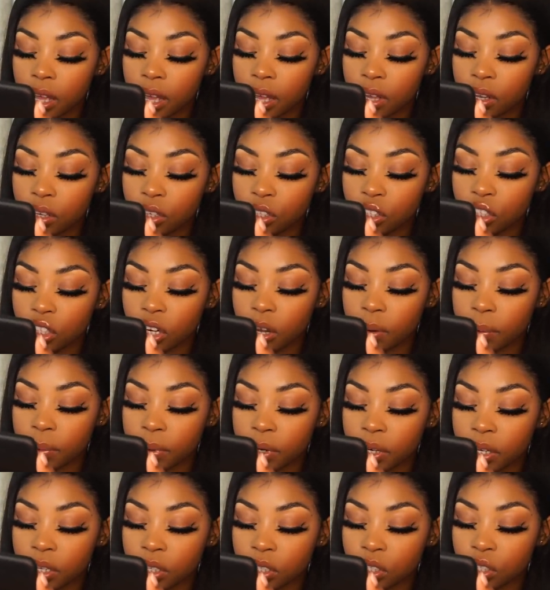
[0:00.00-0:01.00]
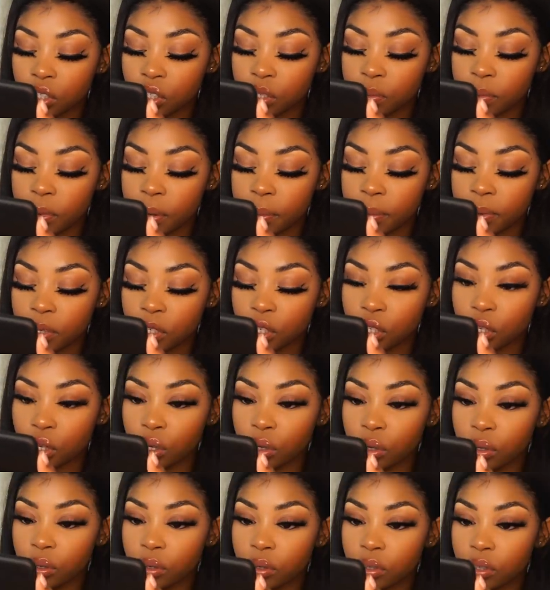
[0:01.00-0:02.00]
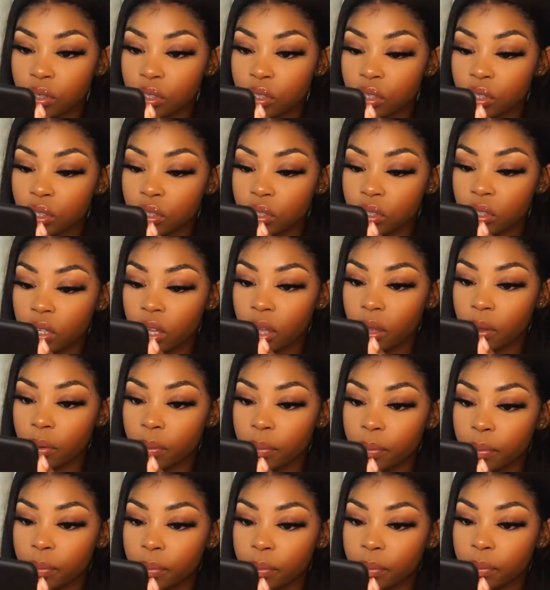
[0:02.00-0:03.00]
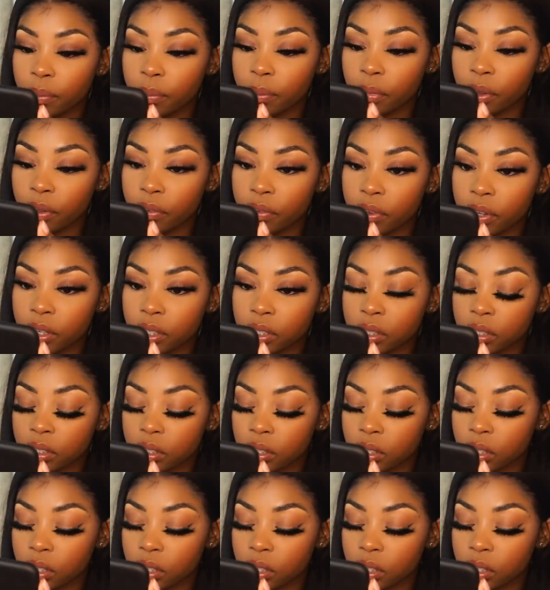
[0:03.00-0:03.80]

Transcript: I could sharpen it just maybe two. Yeah, perfect.